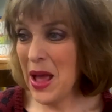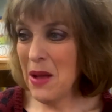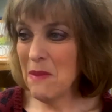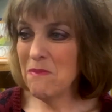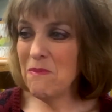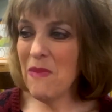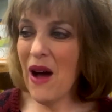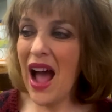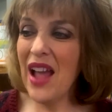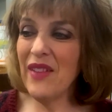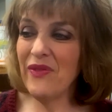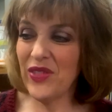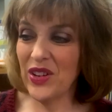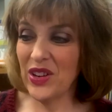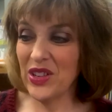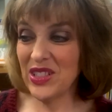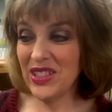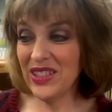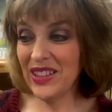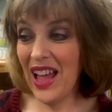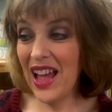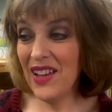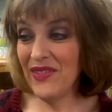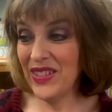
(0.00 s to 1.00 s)
My first
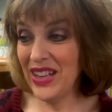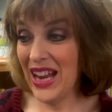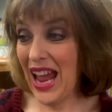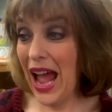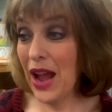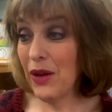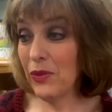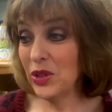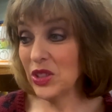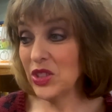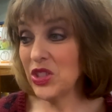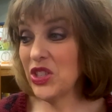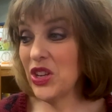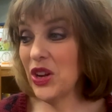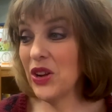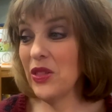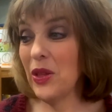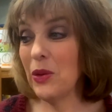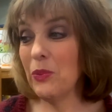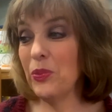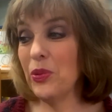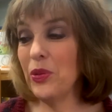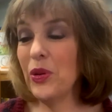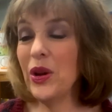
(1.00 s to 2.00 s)
love and I will share
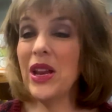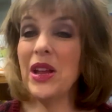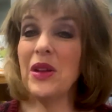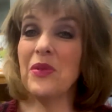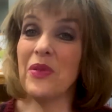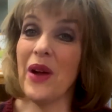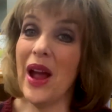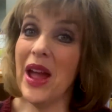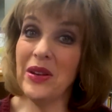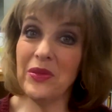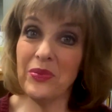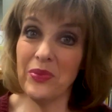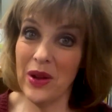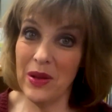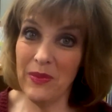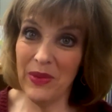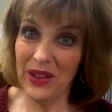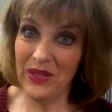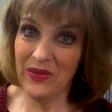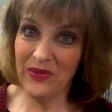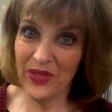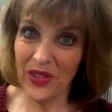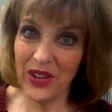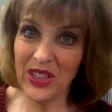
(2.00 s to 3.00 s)
the pretty red
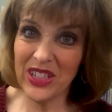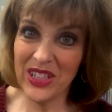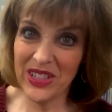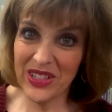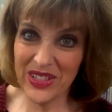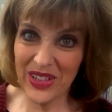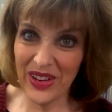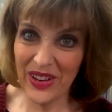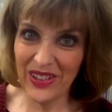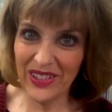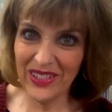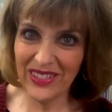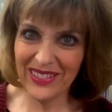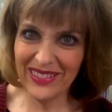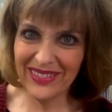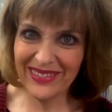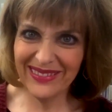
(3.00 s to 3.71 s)
ribbon for dessert.